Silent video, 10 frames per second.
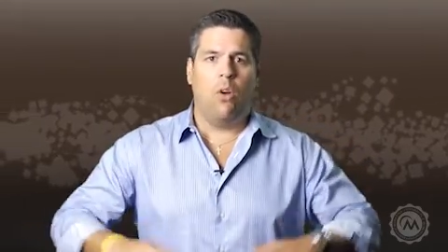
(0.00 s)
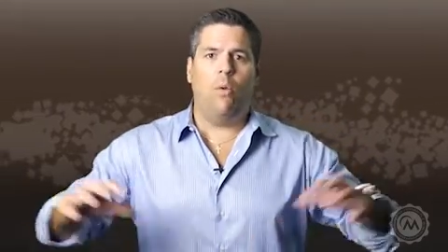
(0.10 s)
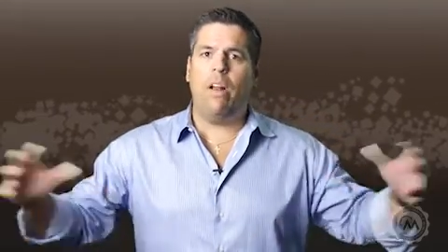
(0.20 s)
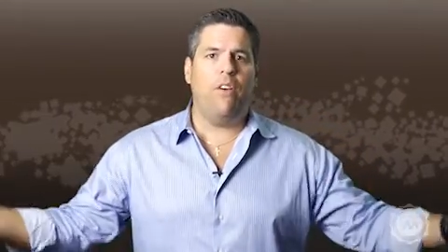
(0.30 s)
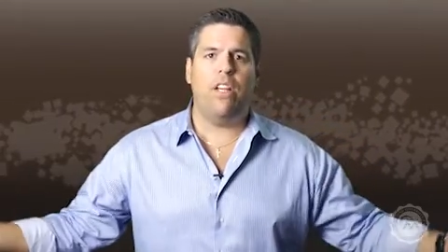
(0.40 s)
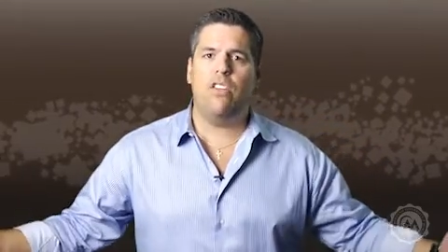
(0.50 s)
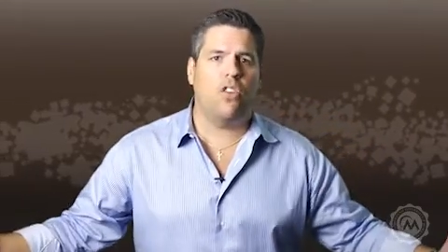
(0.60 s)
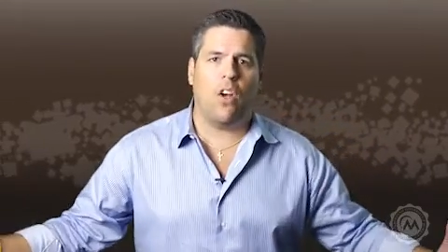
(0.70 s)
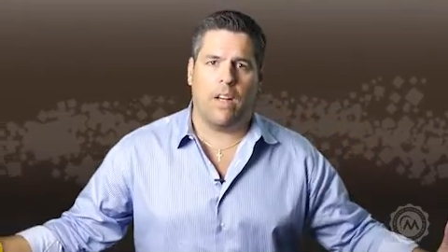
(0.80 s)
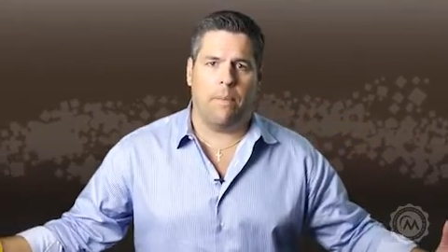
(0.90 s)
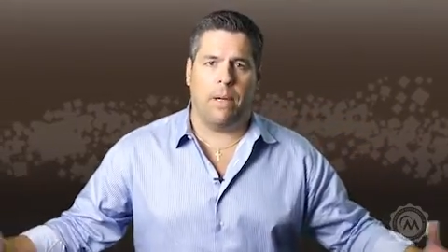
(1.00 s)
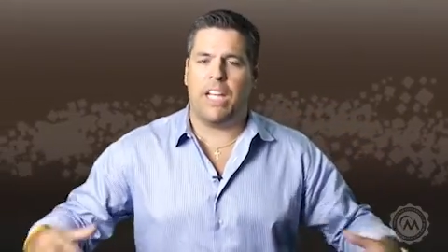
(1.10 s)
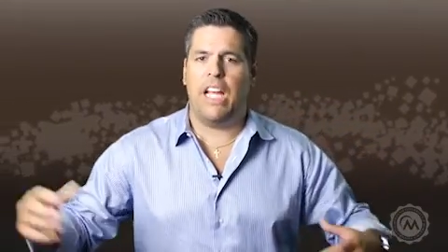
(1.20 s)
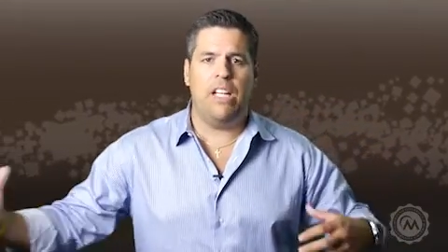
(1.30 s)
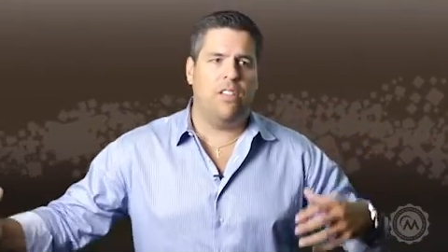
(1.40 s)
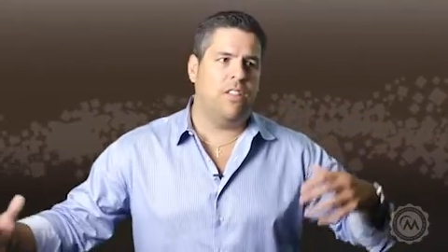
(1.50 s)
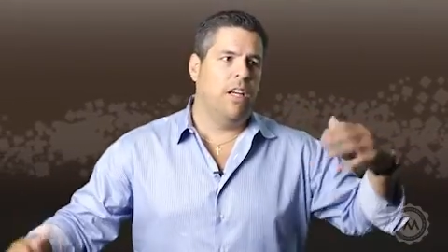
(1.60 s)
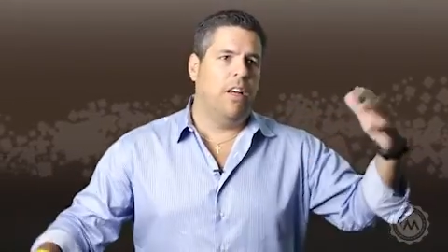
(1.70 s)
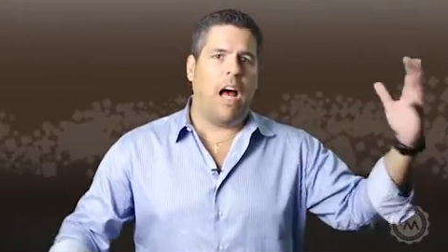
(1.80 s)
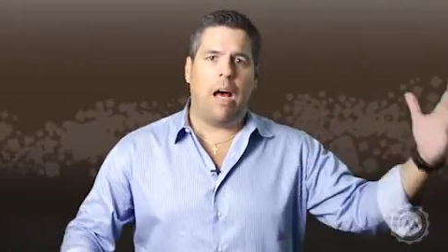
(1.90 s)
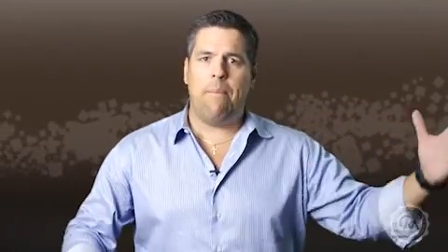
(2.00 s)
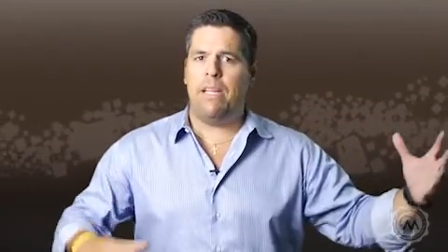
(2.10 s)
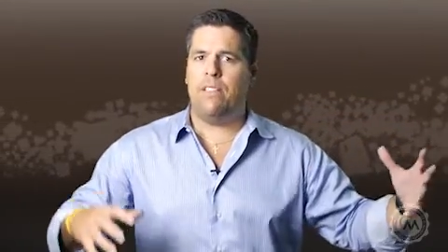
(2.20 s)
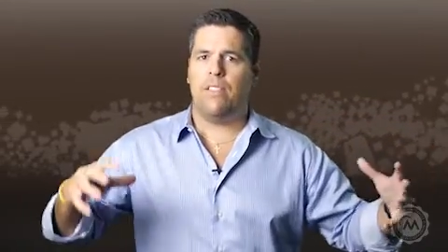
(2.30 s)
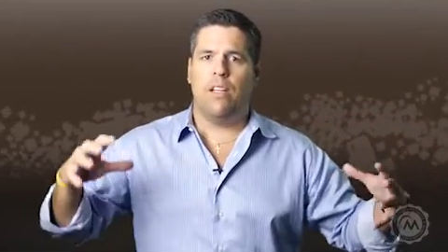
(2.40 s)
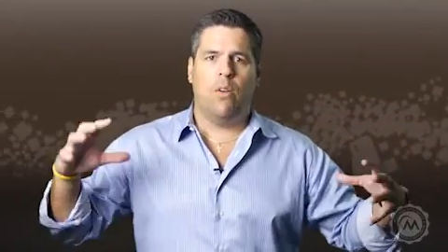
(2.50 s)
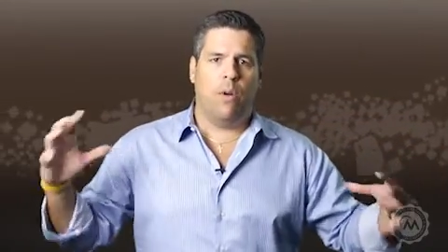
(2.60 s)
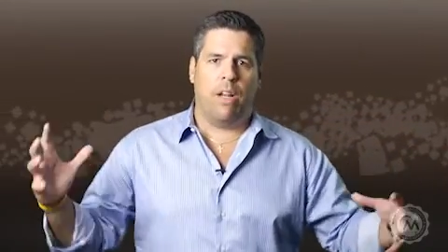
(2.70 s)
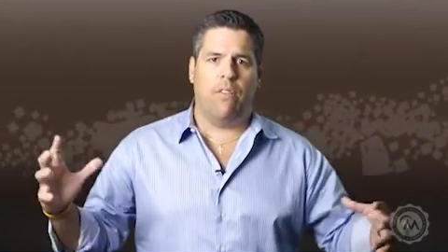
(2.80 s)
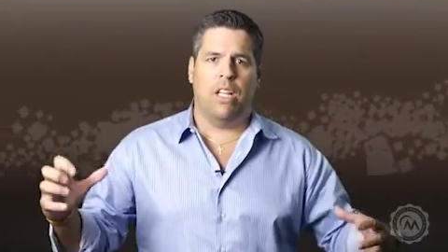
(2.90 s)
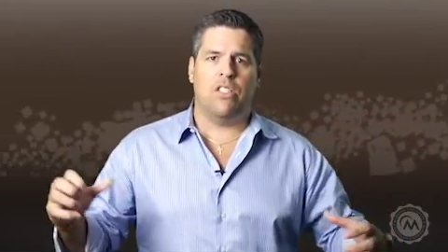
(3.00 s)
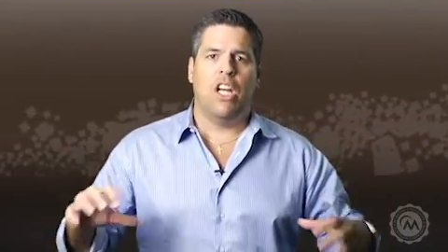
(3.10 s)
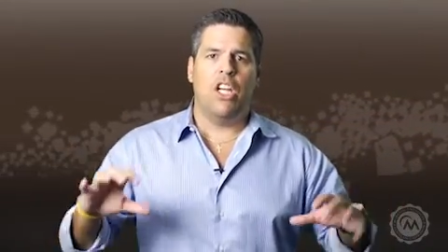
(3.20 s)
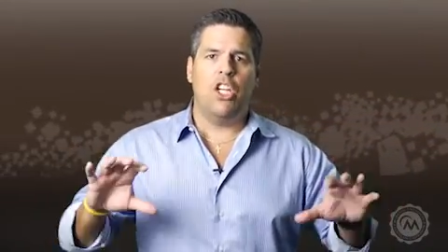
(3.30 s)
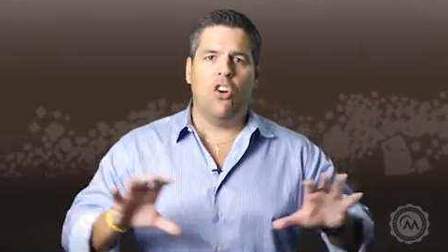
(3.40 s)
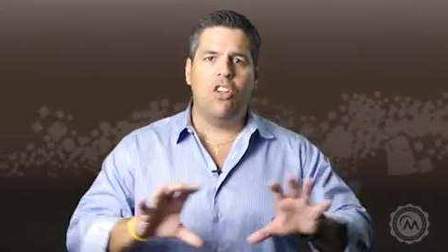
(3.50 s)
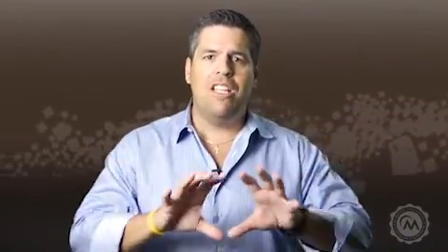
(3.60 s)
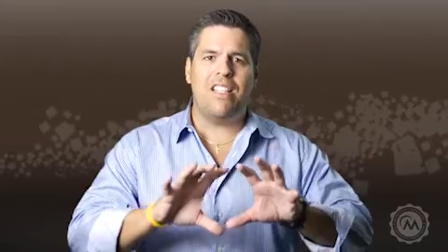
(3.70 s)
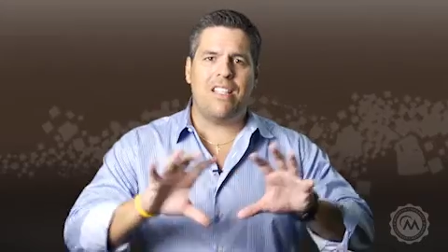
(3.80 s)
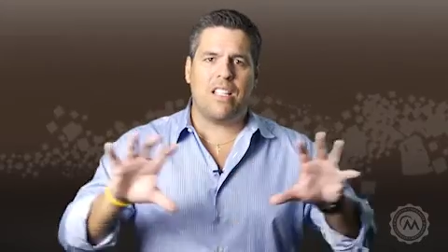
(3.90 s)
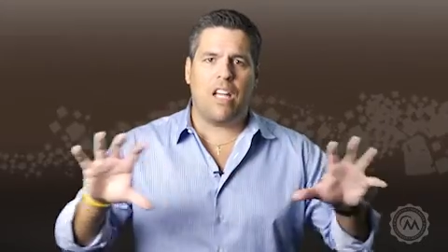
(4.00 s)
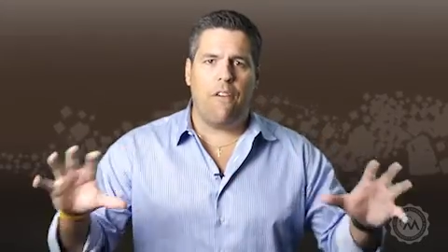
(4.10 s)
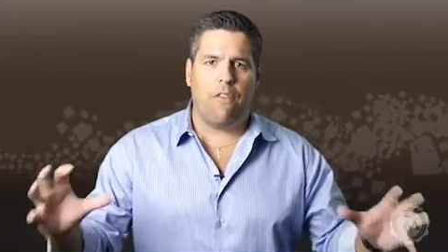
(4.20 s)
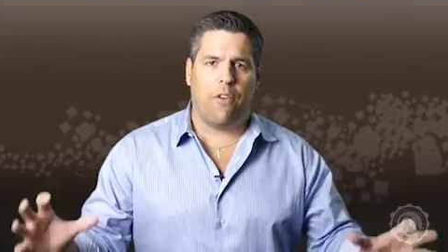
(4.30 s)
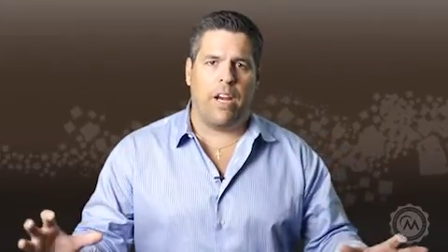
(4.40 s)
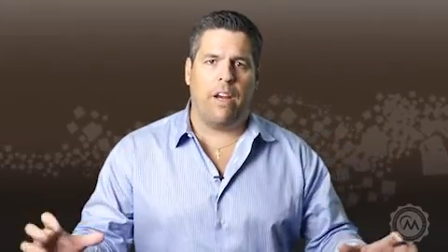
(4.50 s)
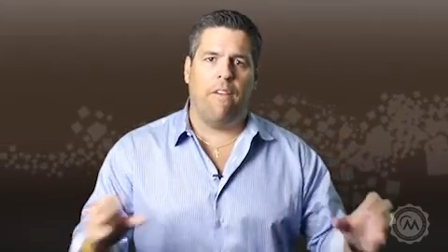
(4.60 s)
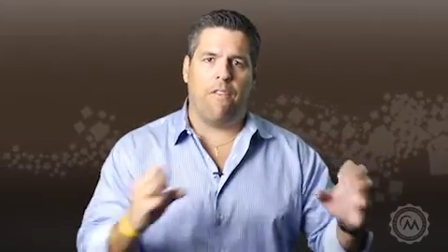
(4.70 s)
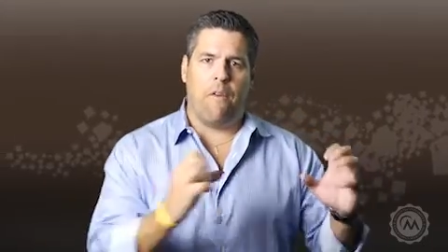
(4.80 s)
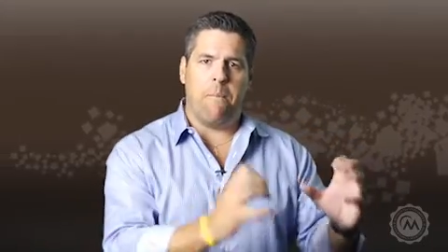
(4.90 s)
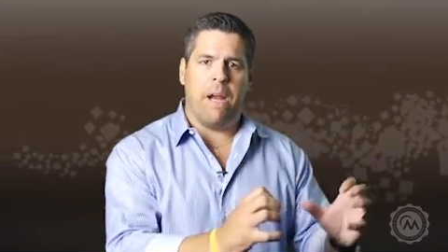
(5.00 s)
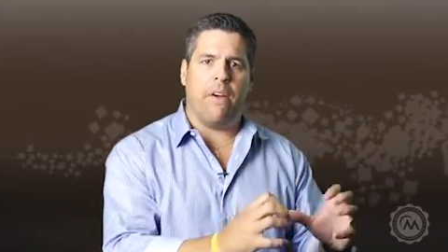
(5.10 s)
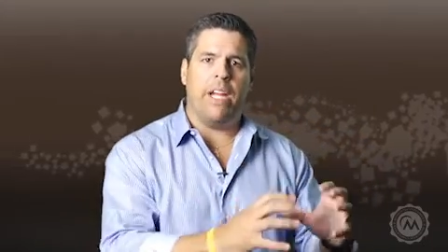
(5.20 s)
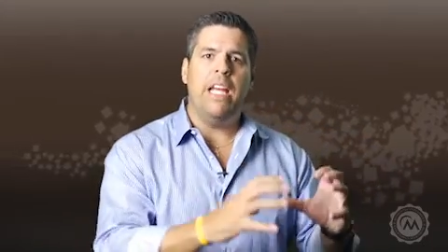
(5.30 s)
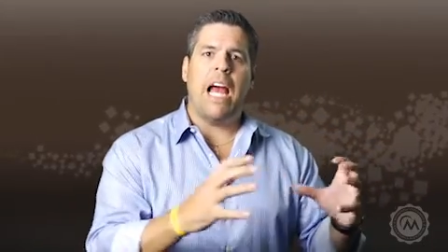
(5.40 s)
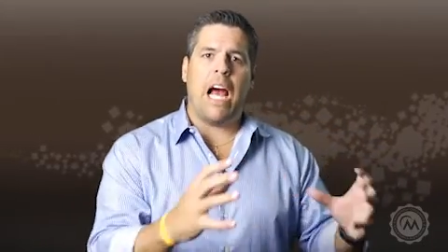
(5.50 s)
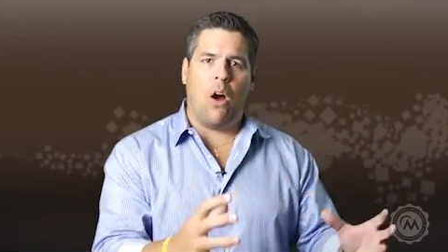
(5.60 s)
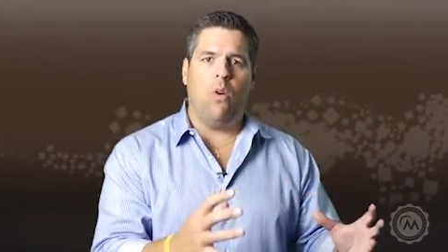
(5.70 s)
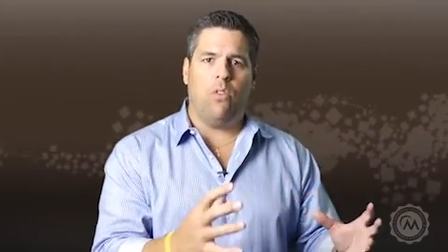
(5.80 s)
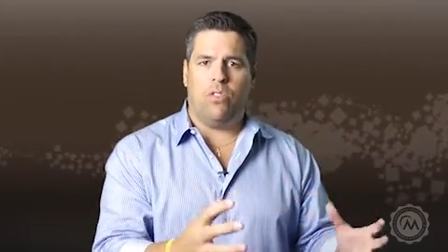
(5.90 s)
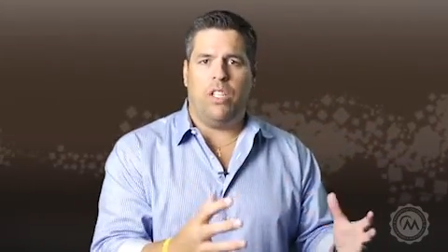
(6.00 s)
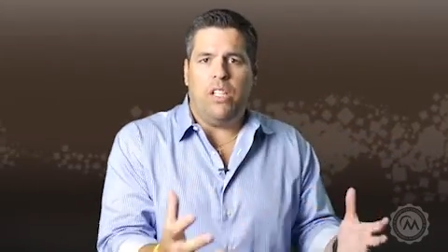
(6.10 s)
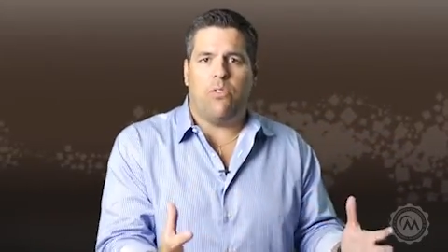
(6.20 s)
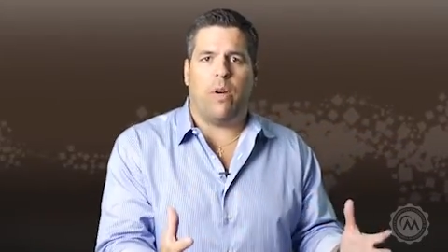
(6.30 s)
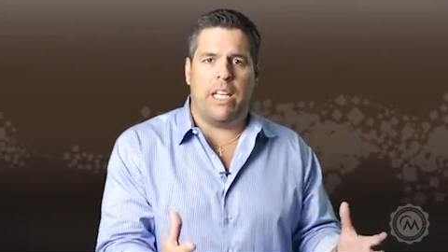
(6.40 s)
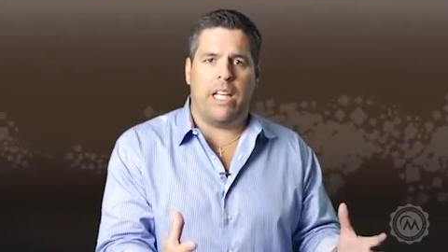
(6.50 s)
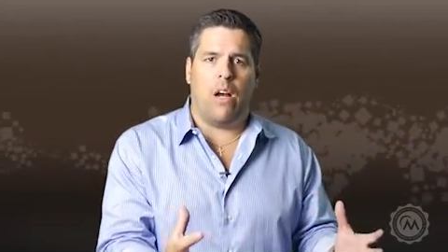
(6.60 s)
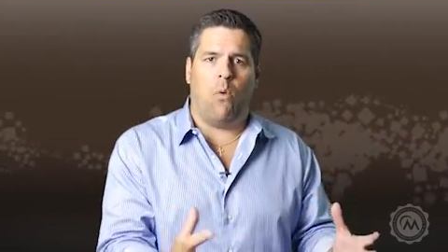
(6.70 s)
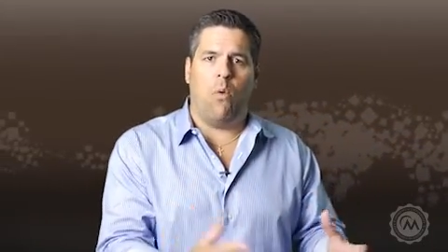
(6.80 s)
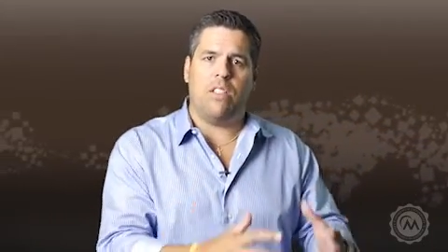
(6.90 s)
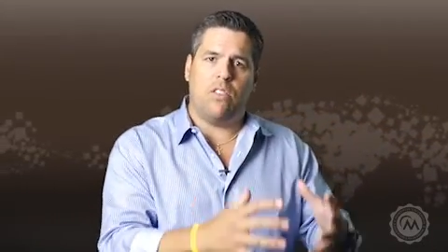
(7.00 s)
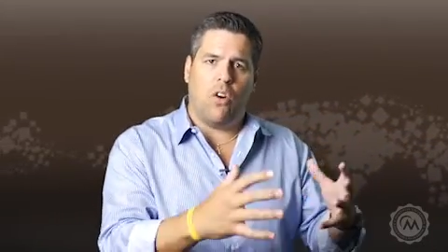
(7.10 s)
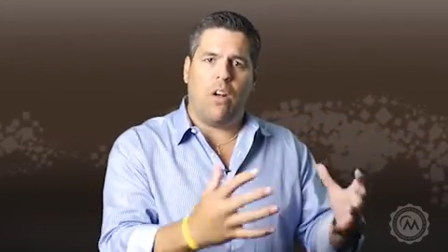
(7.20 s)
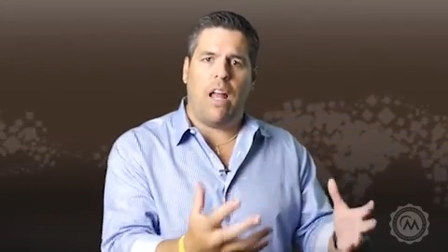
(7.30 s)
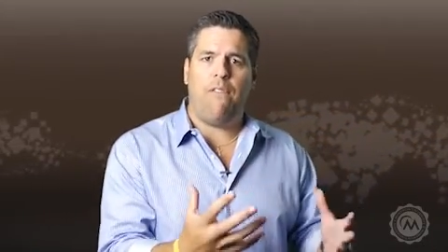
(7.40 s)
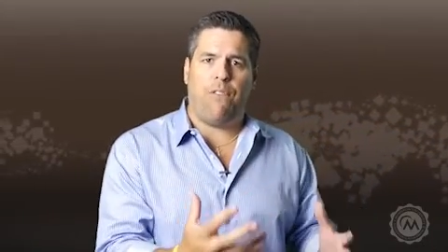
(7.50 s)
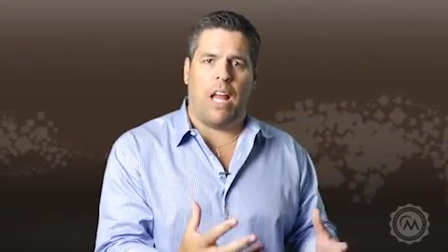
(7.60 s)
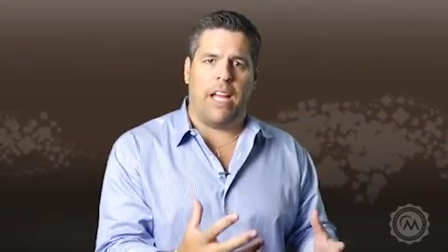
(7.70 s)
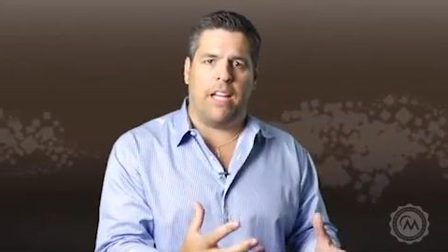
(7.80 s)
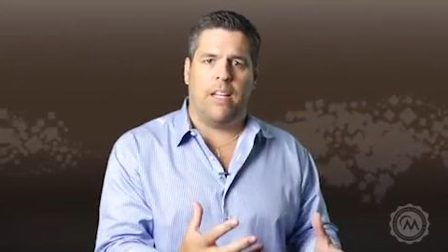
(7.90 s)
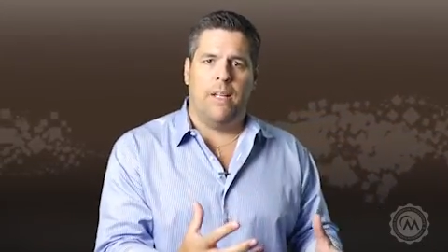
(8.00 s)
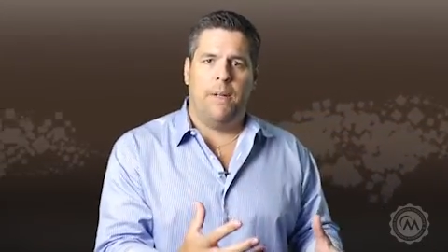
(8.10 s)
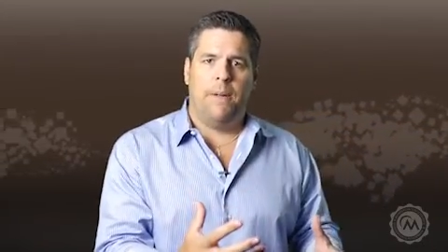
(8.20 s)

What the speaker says: Whatever it is you're talking about, kids, hobbies, whatever it is. You're discovering from Mary how she is right now. What's her life like?